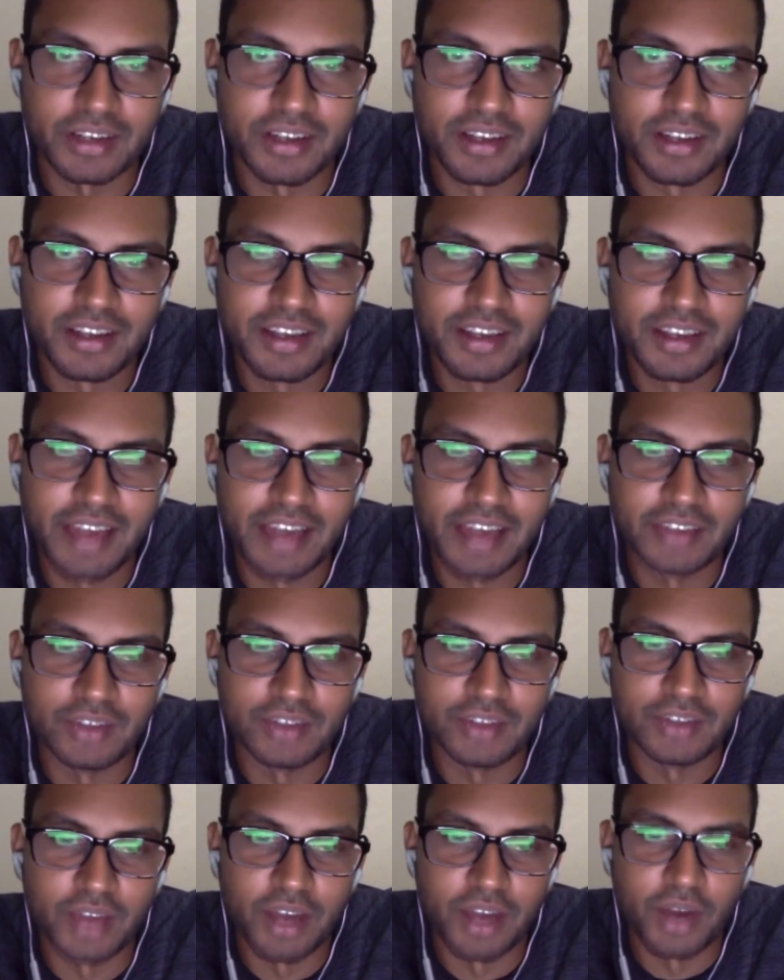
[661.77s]
and do
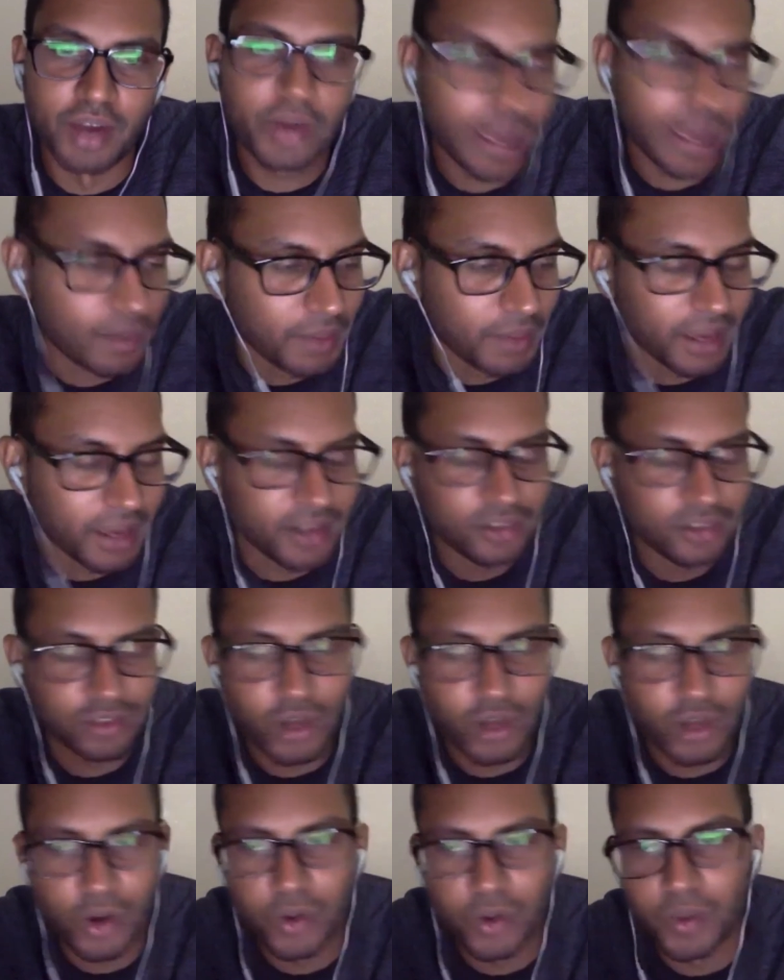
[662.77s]
that. Okay, man.
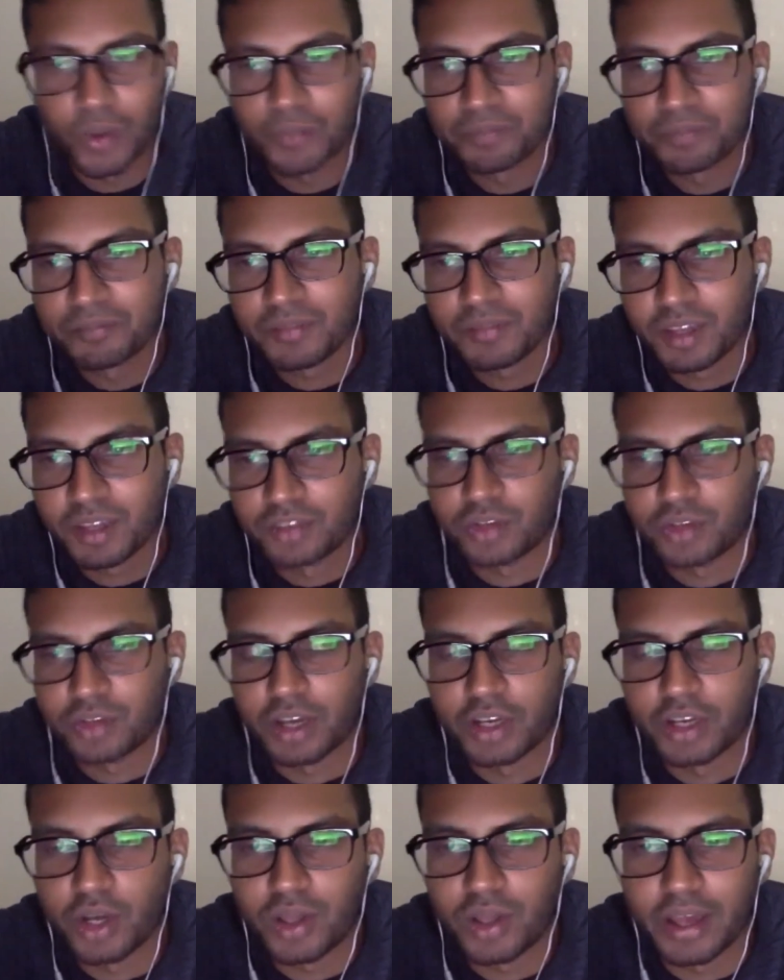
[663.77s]
So I
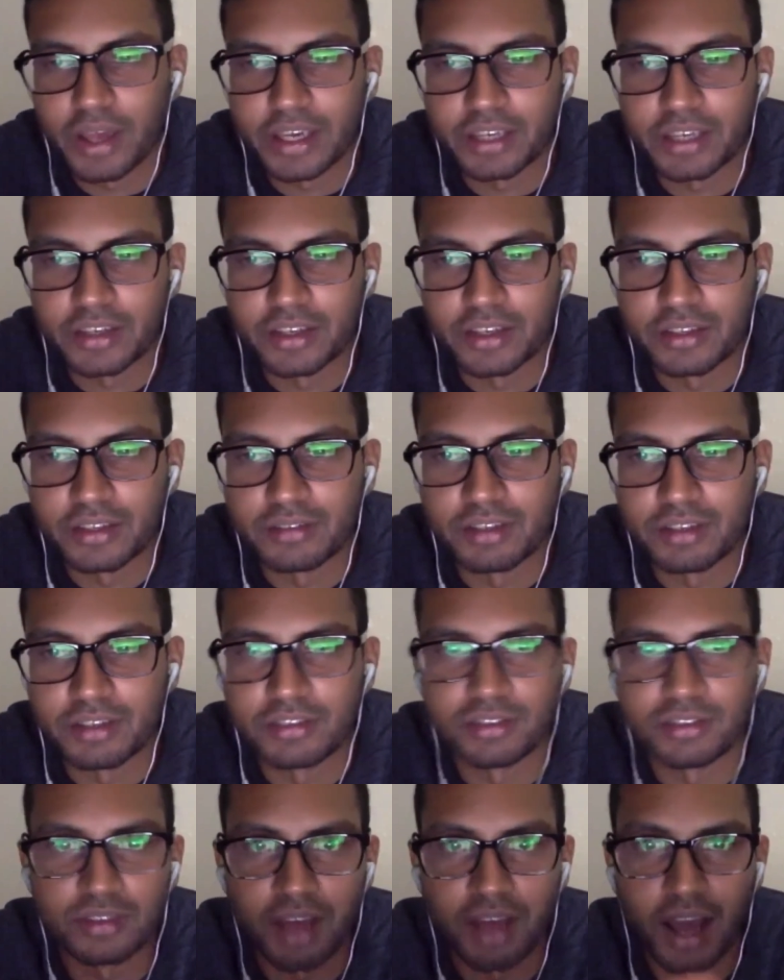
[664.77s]
know like
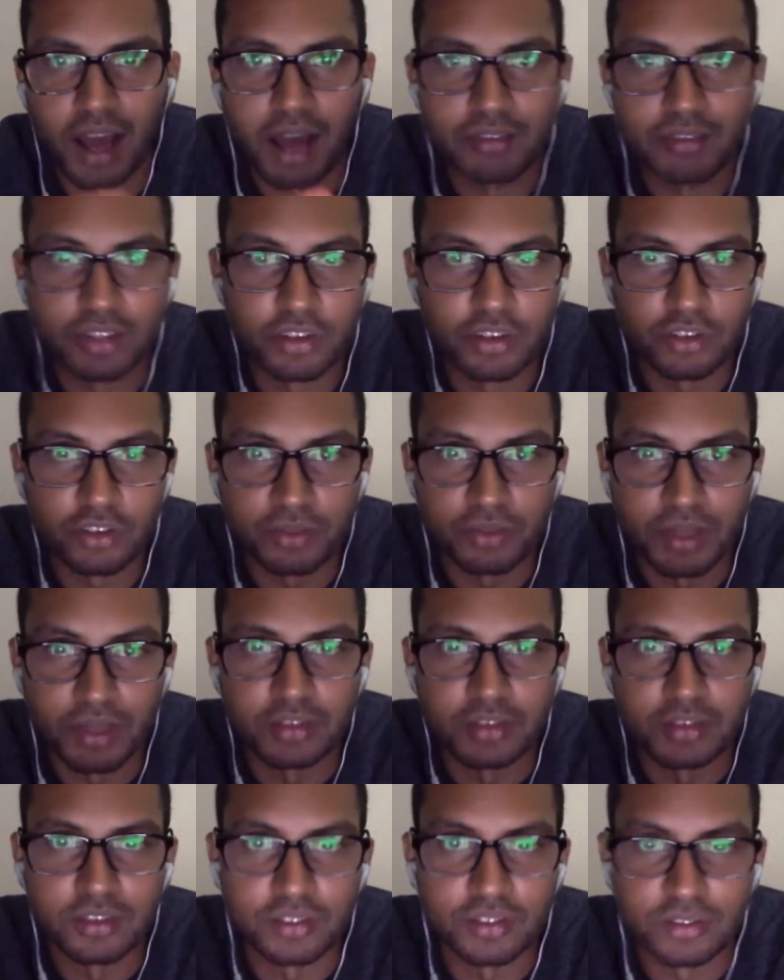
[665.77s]
this obviously there's
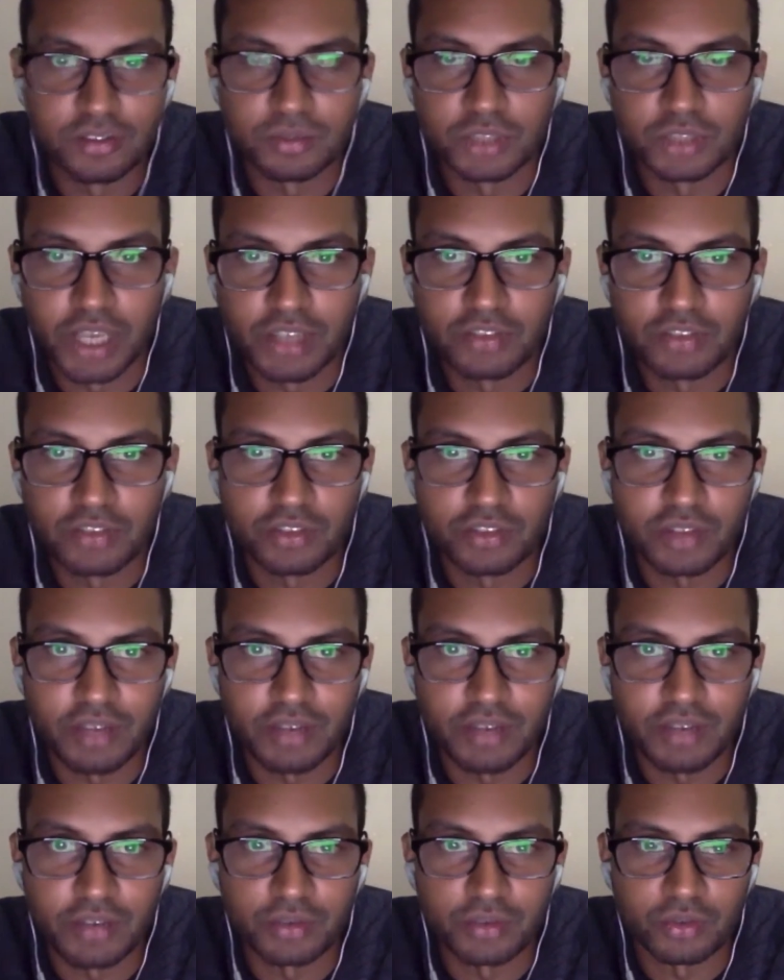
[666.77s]
been some change in your life
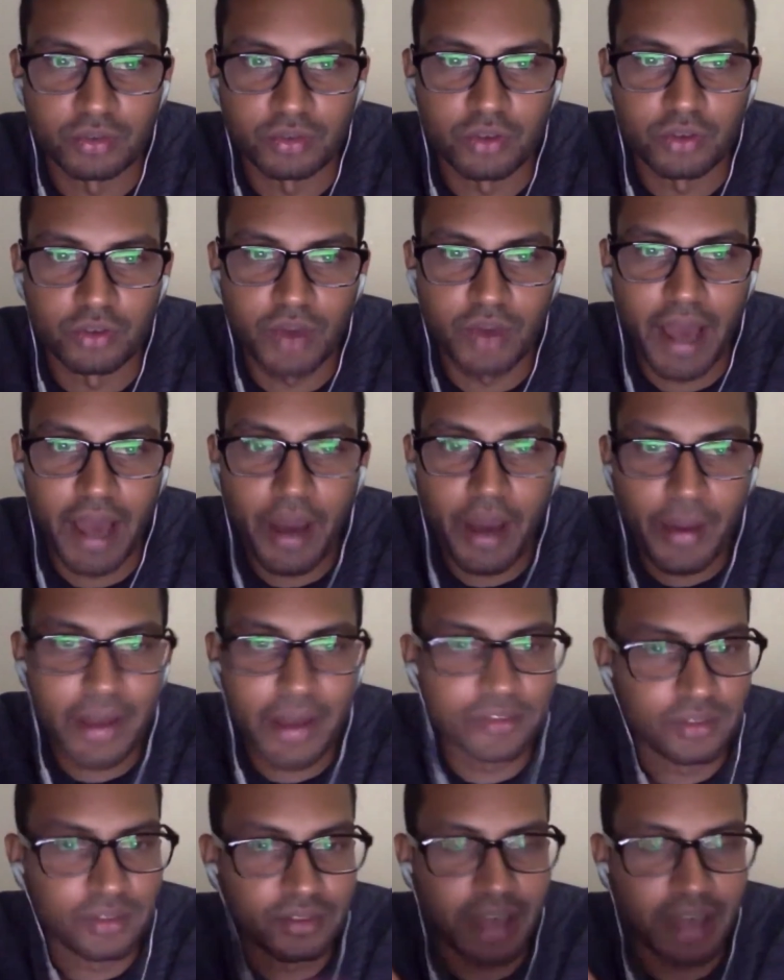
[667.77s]
as a result. So how has
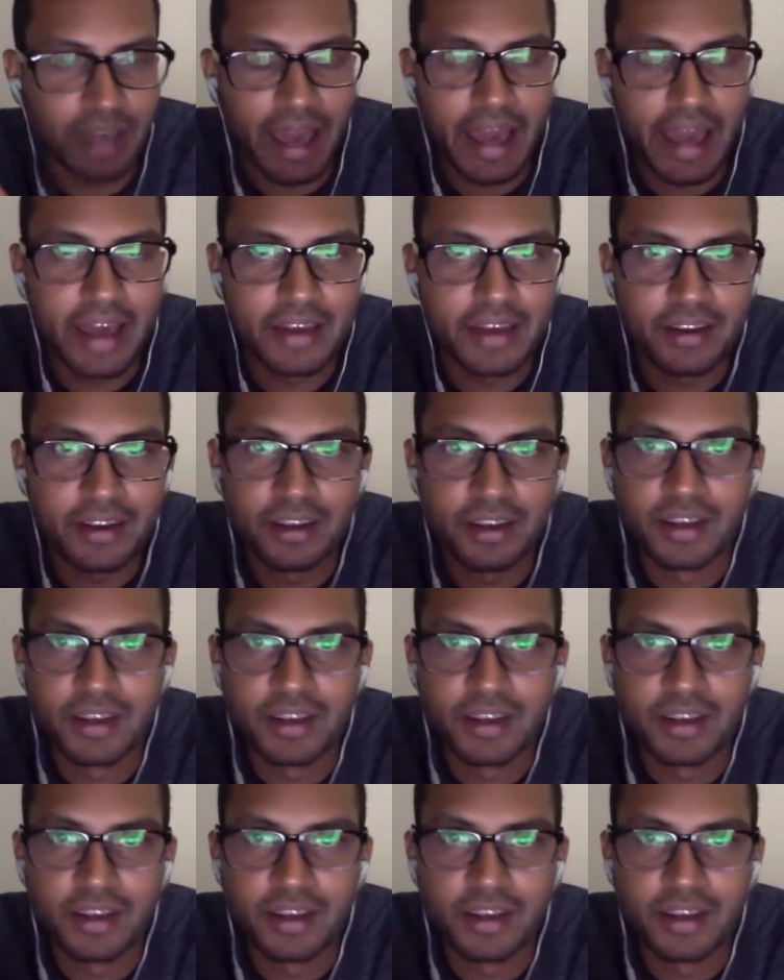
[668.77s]
this had